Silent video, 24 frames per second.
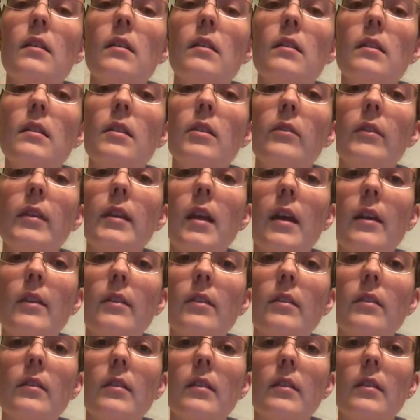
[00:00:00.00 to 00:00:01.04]
The only
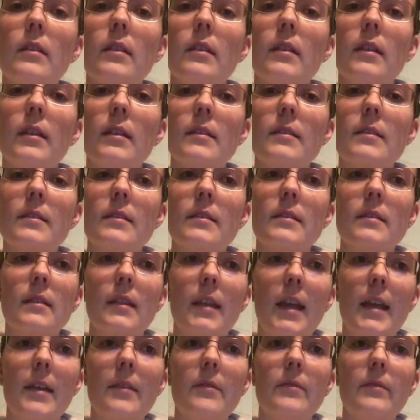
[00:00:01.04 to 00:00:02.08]
other
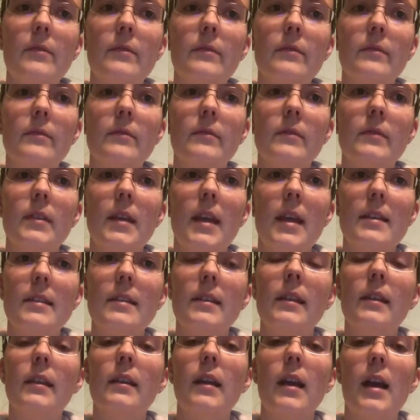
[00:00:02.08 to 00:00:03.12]

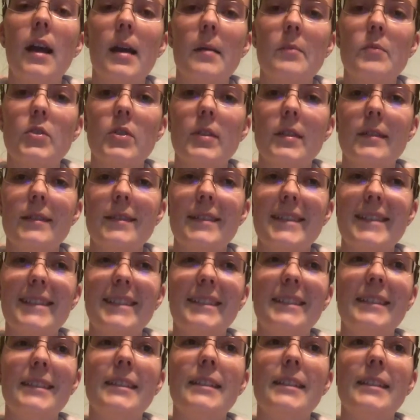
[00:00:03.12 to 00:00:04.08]
life-ending options